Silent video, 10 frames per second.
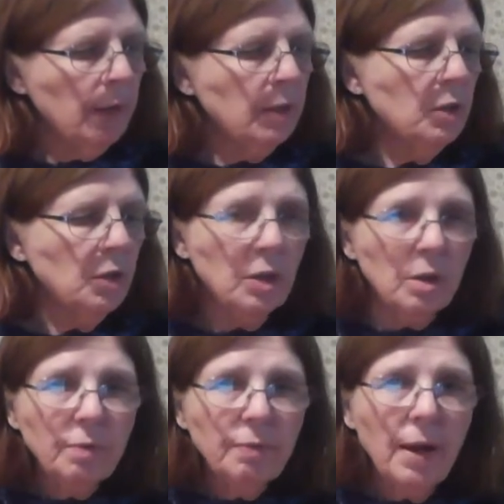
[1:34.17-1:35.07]

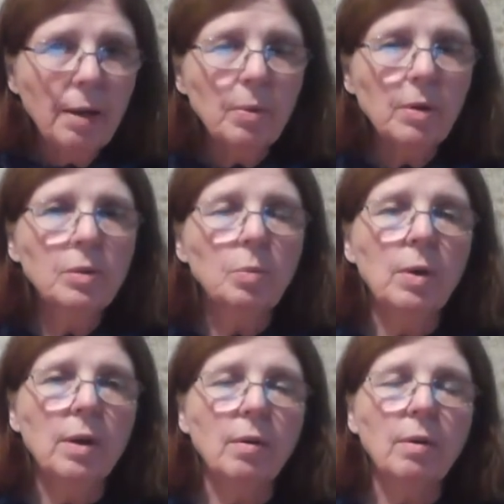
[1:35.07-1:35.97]
sheer fabrics
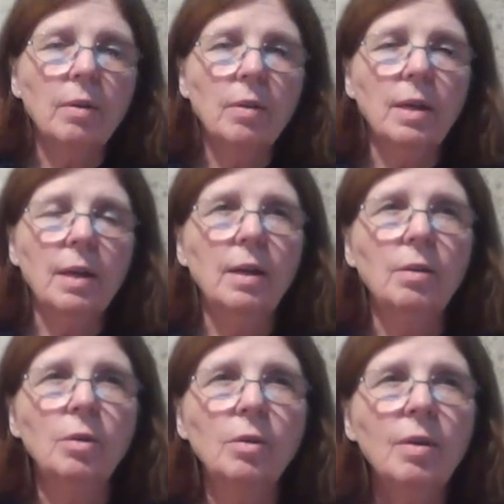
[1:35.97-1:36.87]
where the
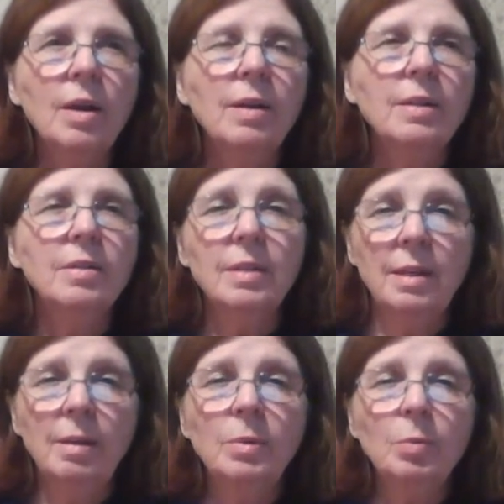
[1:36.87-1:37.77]
inner
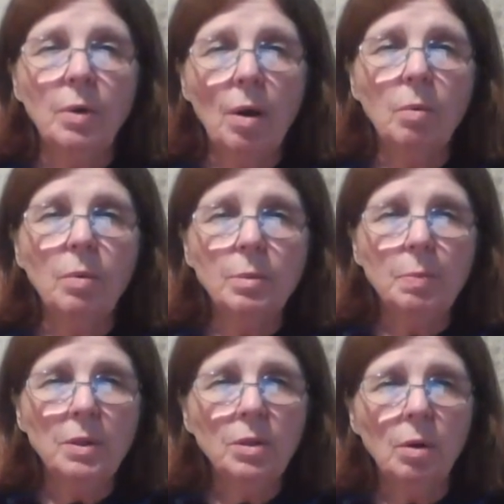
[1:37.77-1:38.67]
seams would always
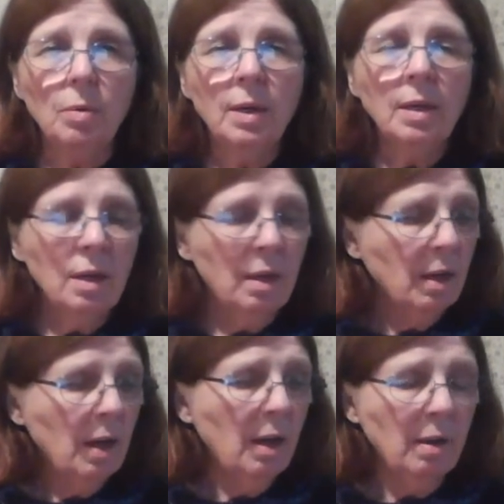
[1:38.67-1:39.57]
be showing
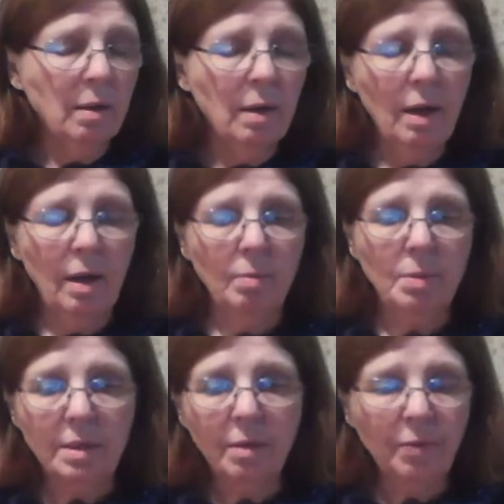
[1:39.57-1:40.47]
and
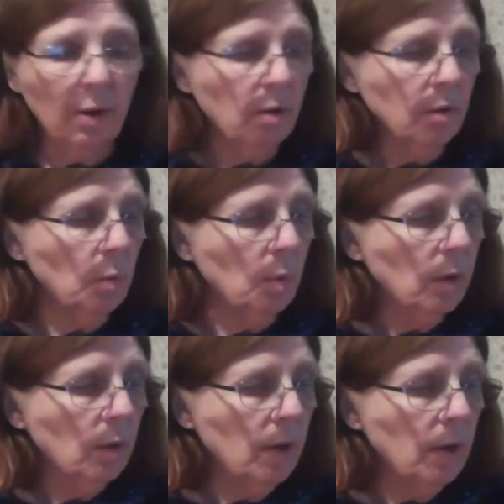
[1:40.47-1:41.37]
be difficult to
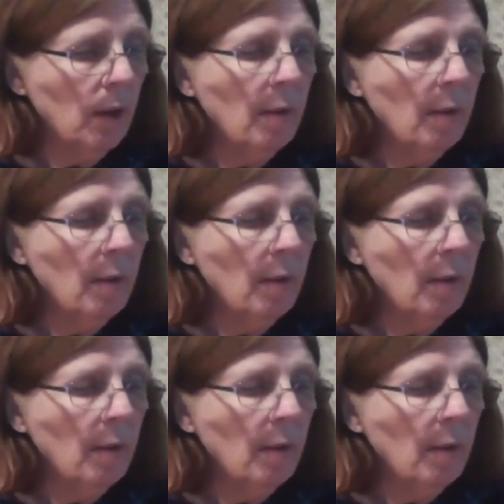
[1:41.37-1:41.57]
work with,